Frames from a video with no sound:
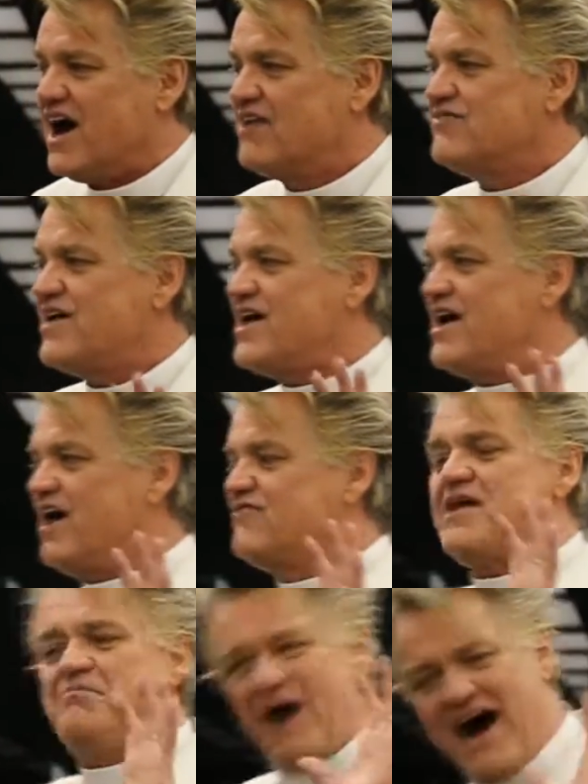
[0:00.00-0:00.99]
of
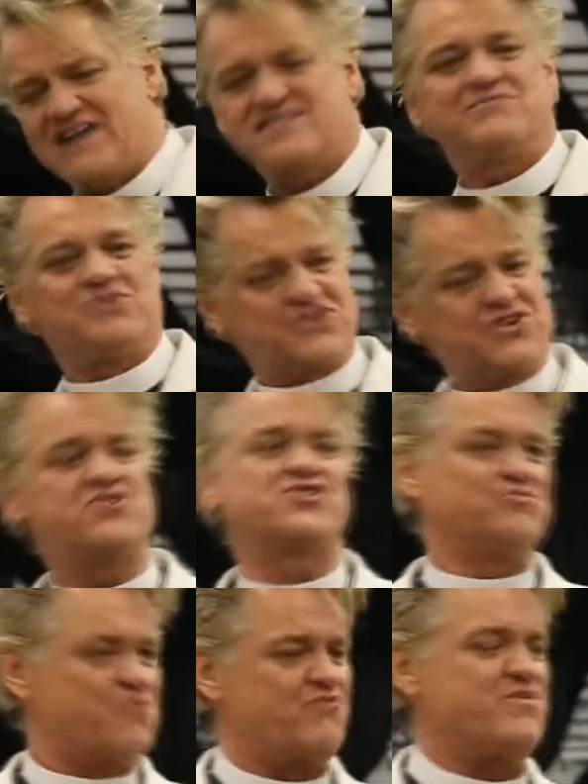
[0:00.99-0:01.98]
a possible
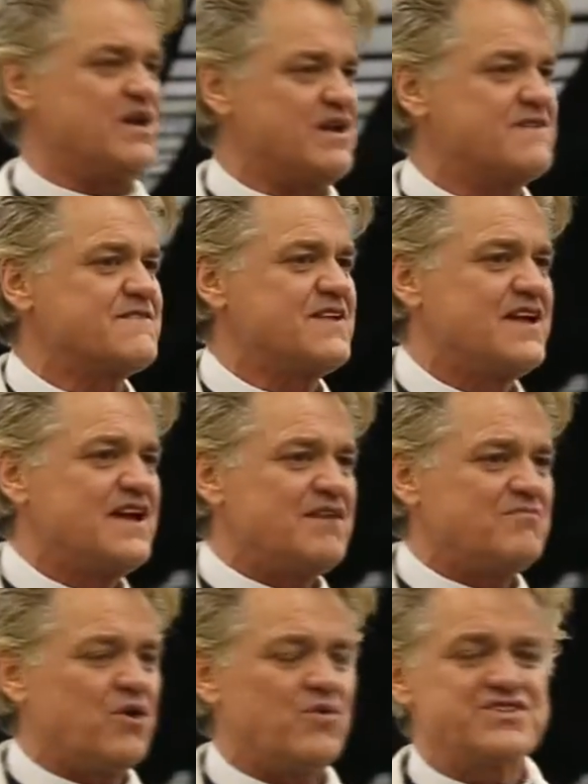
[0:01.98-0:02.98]
social movement,
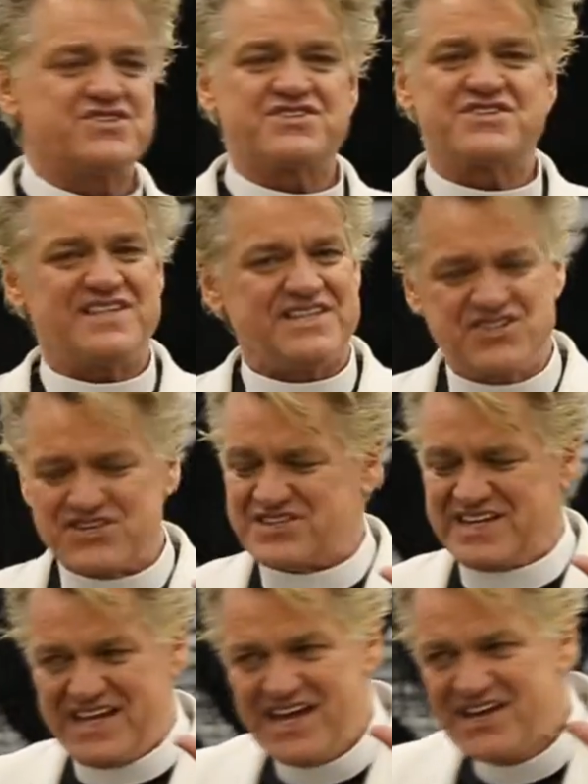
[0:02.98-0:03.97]
but which
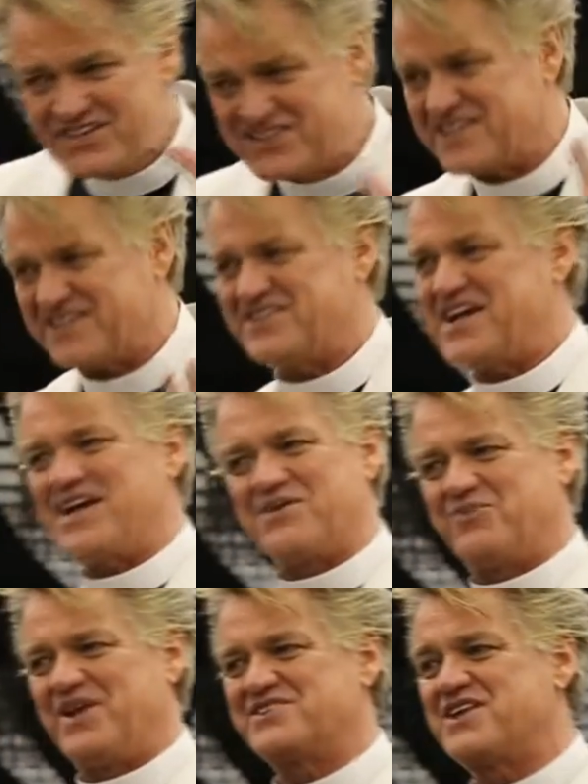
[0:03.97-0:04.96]
just isn't
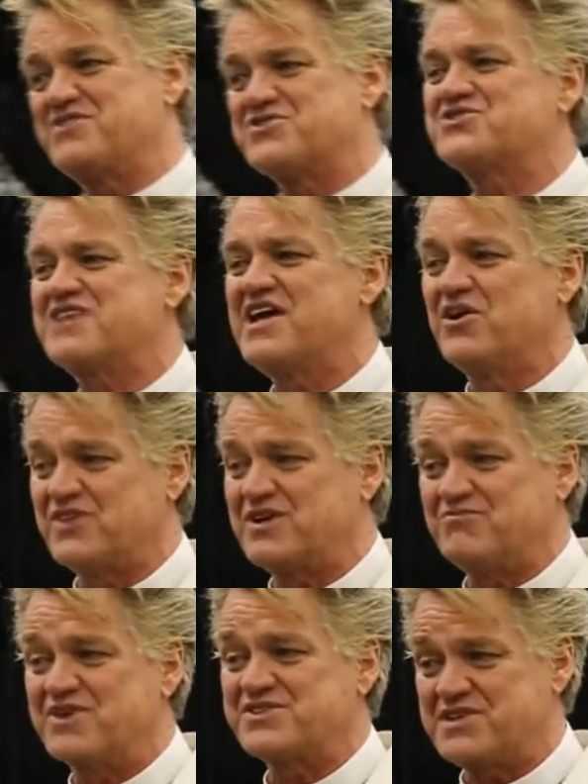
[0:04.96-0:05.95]
taking place on the scale
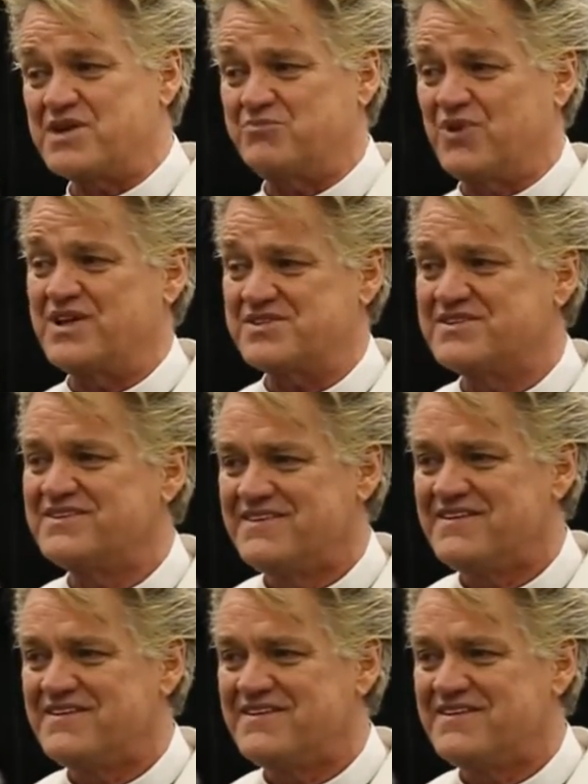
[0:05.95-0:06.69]
that it must take place.